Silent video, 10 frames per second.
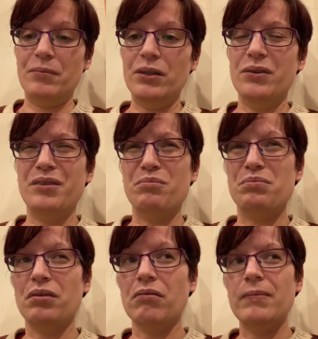You can
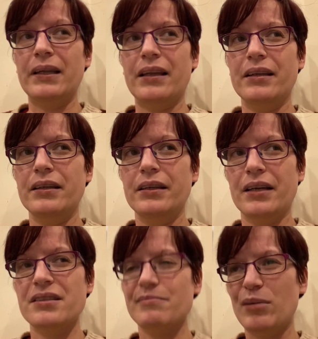I think you can
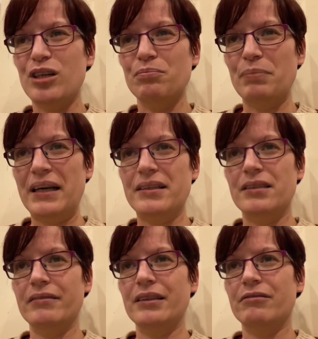get small
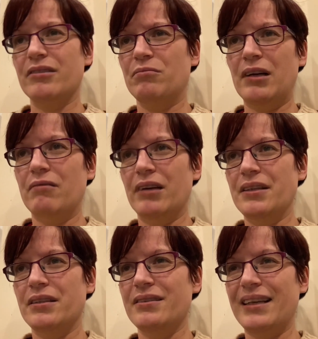bags of it from Rat
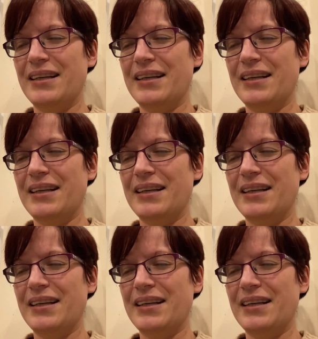Rations.